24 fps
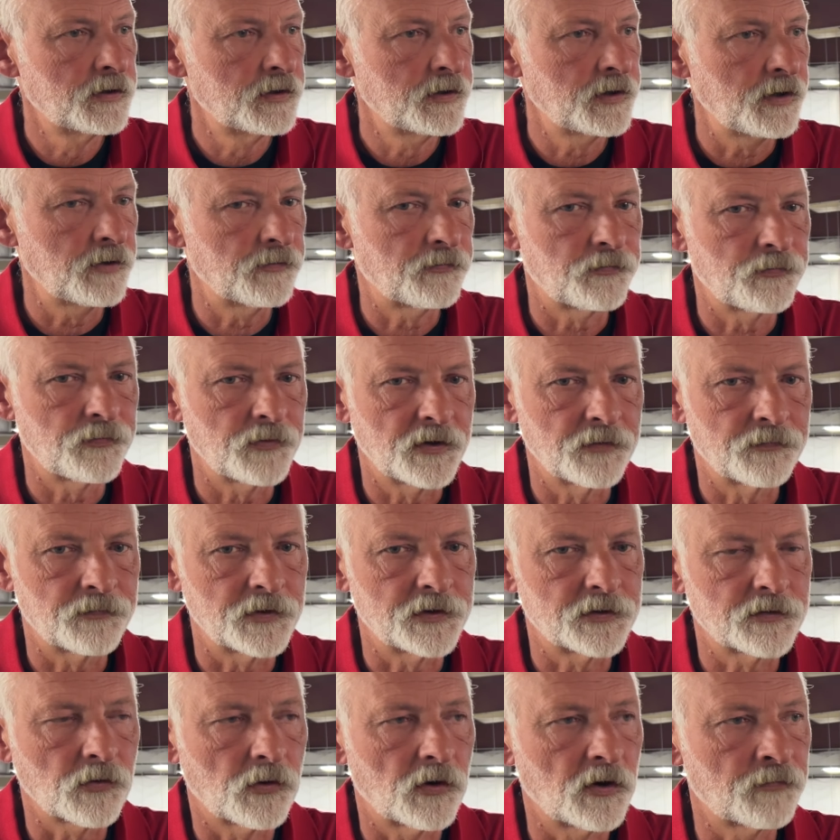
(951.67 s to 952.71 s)
If
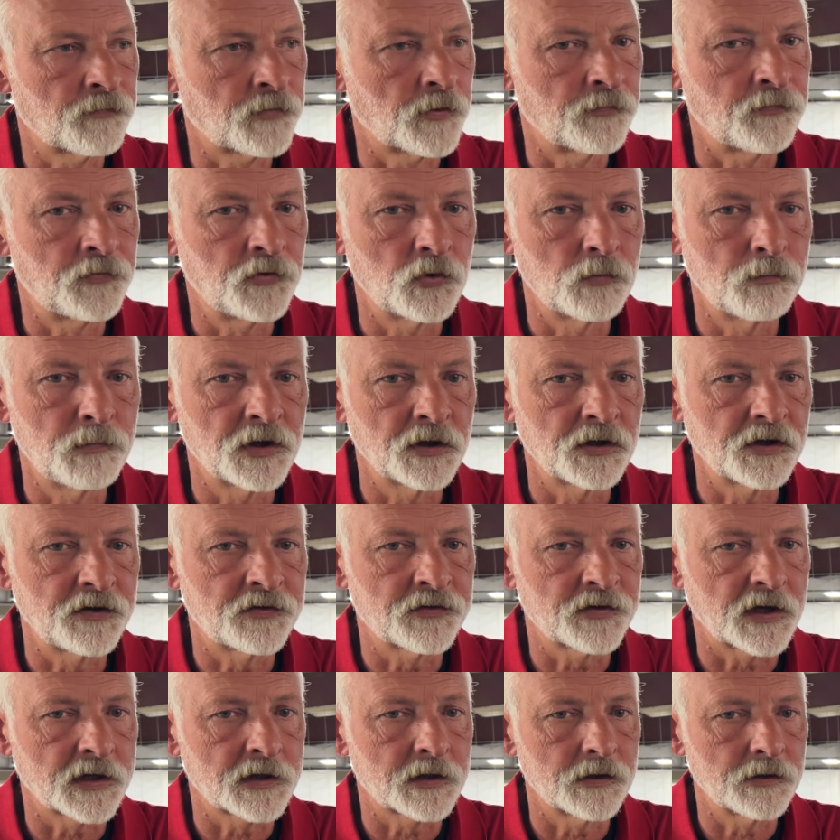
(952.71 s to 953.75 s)
it's off a few
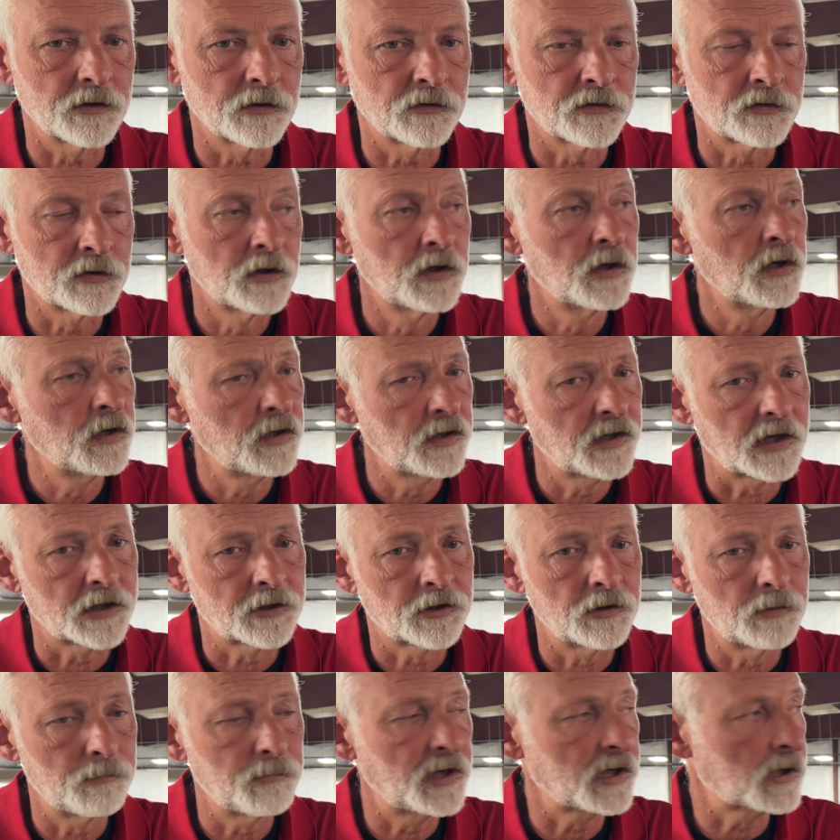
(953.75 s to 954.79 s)
milliseconds, that
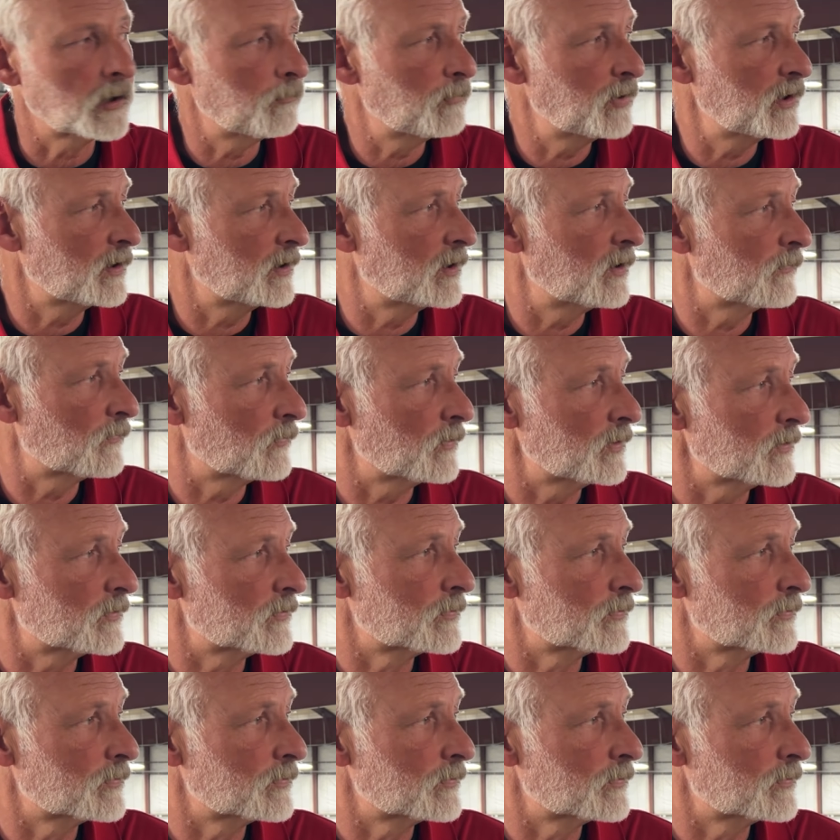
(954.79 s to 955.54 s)
could make a big difference.